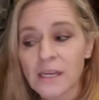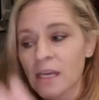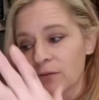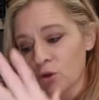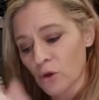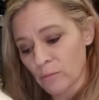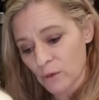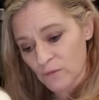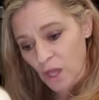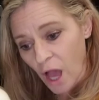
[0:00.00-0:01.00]
If you
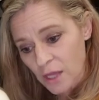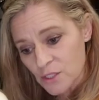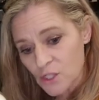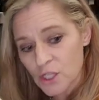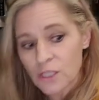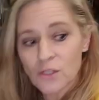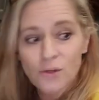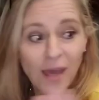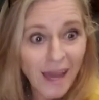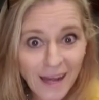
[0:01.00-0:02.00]
remove the oxygen, you
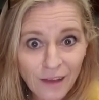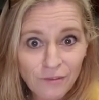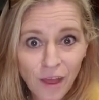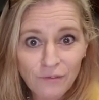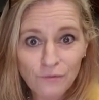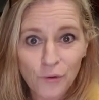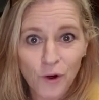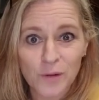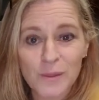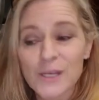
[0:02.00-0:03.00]
can't have life
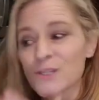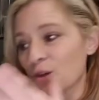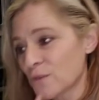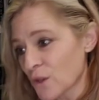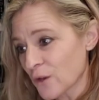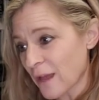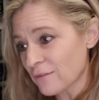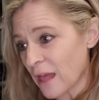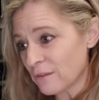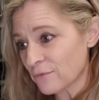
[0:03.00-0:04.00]
form. So if you don't have
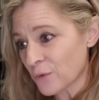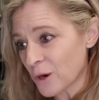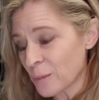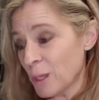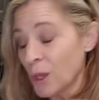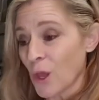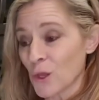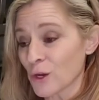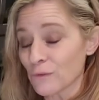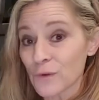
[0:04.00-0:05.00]
life form,
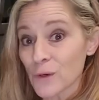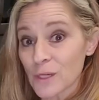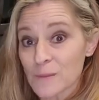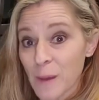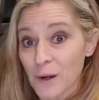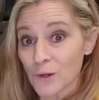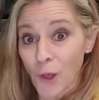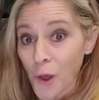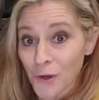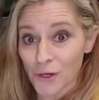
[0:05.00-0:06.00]
your food is better
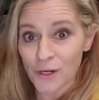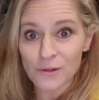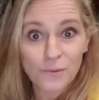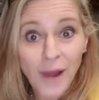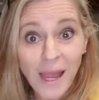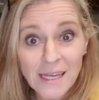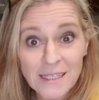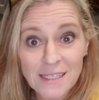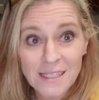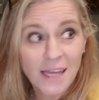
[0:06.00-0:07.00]
longer,
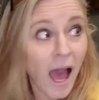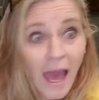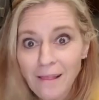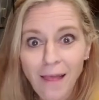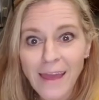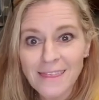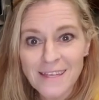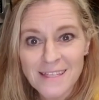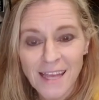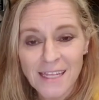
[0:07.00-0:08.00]
right? I like
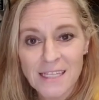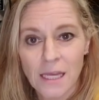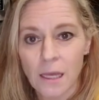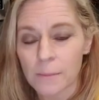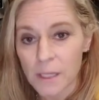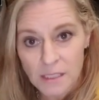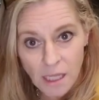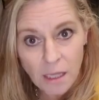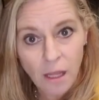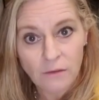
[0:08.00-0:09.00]
this idea because I
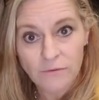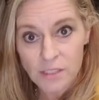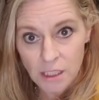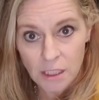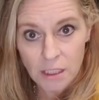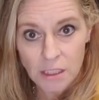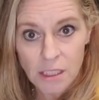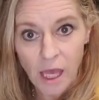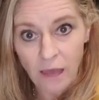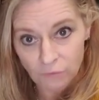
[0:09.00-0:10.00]
love to eat.
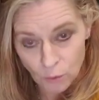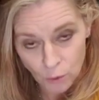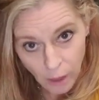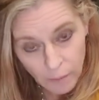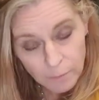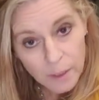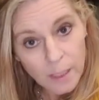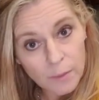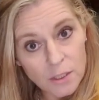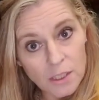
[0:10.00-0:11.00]
Have you not been
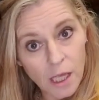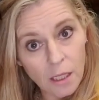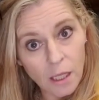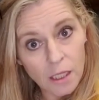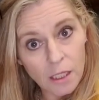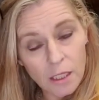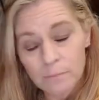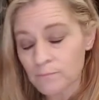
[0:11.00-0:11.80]
able to tell lately?